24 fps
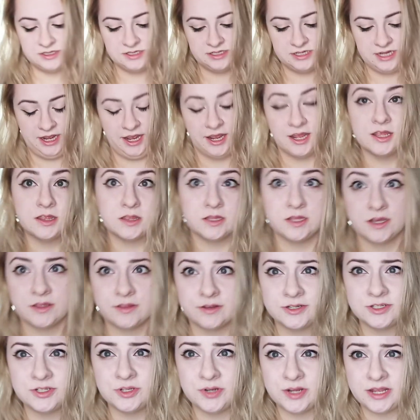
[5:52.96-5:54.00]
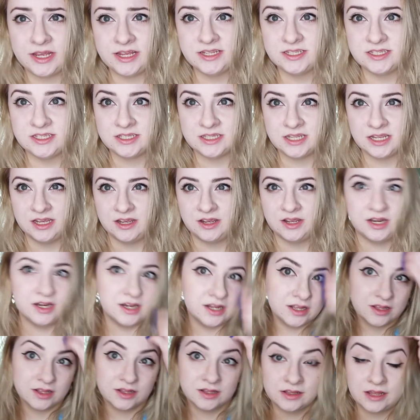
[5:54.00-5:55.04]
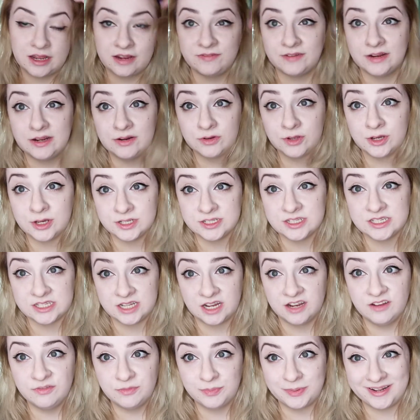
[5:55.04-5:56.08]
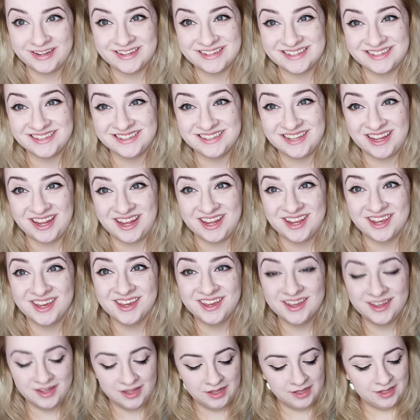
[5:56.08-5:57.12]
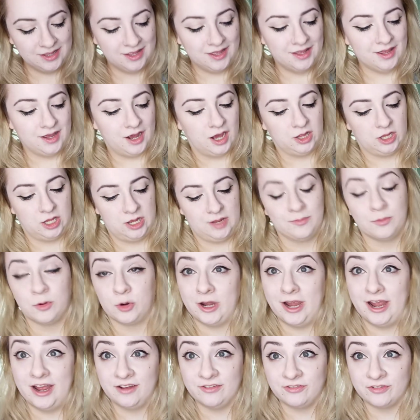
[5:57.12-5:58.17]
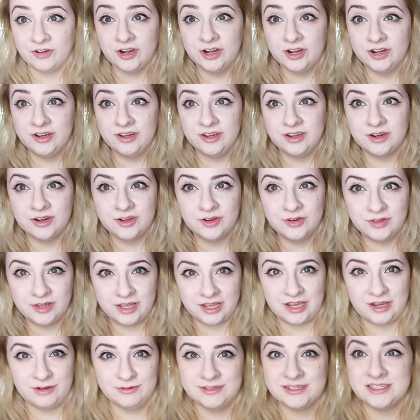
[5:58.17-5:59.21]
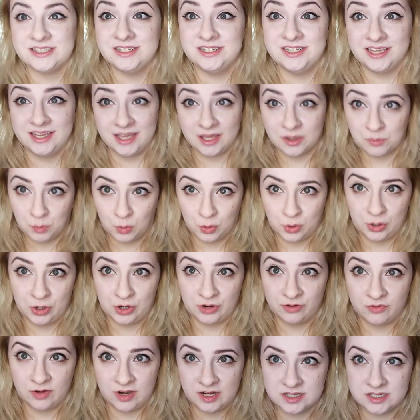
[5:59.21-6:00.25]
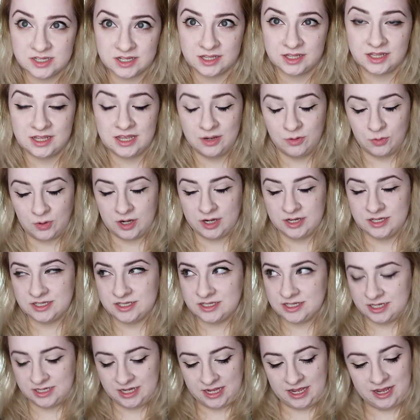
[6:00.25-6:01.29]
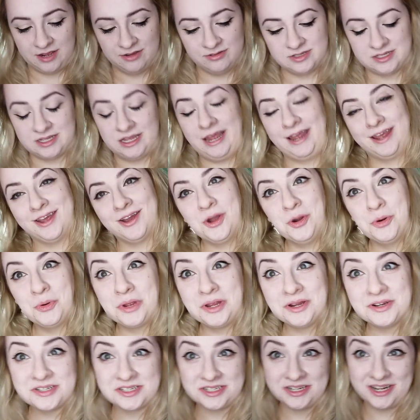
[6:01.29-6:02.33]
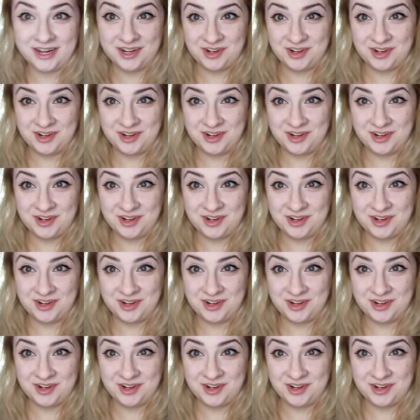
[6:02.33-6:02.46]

day. The other two days, it I found good stuff, but it did take a lot more effort, you know, like I was digging more frantically, whereas today it was like, oh, here's an